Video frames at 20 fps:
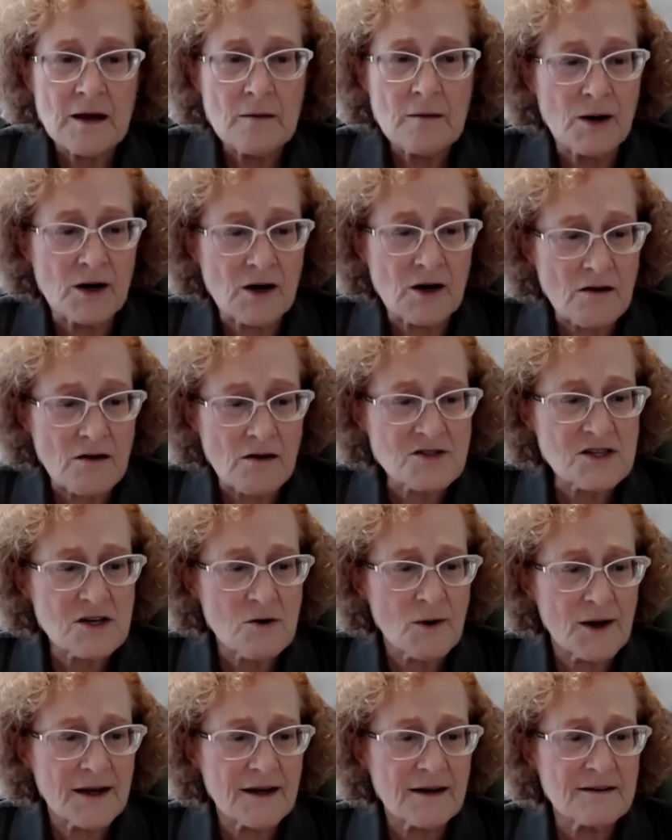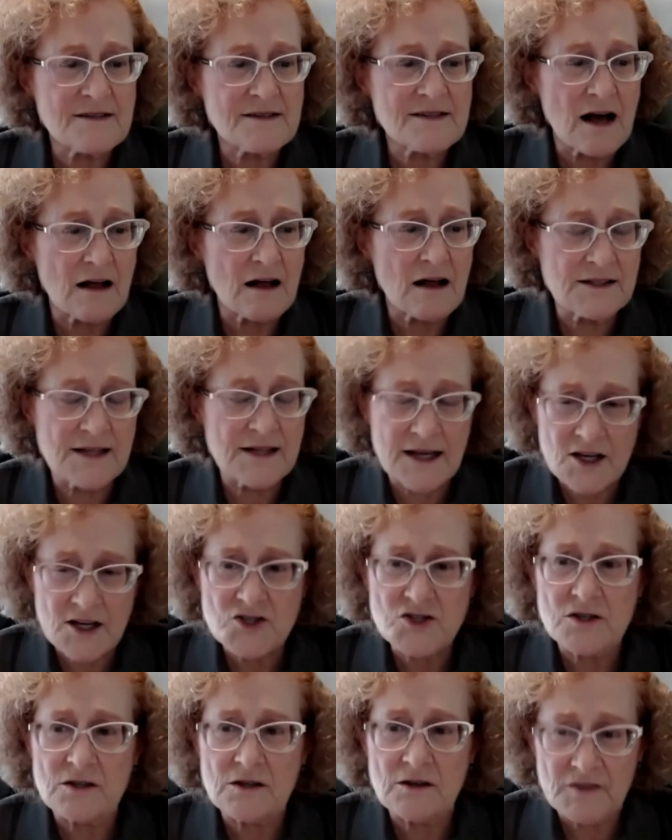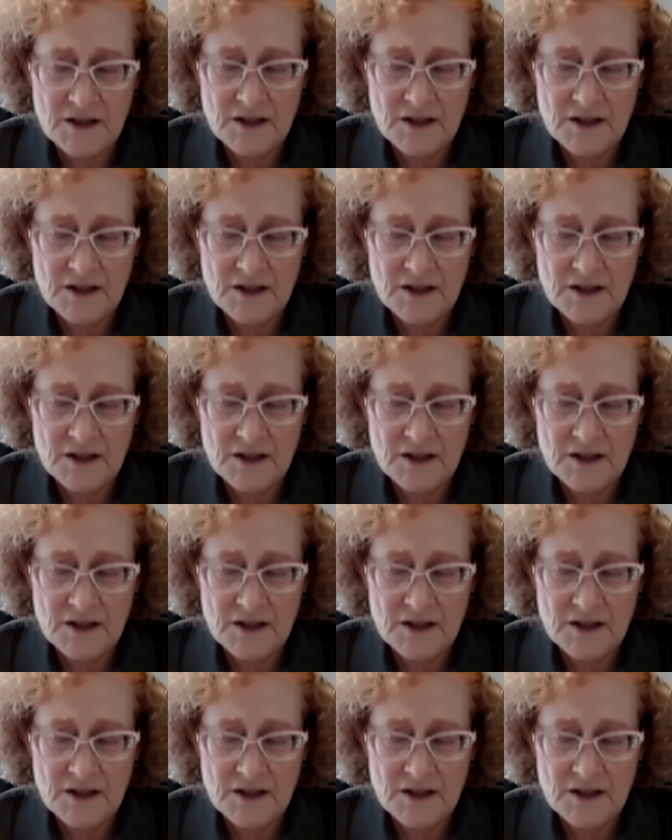but also a consolidation of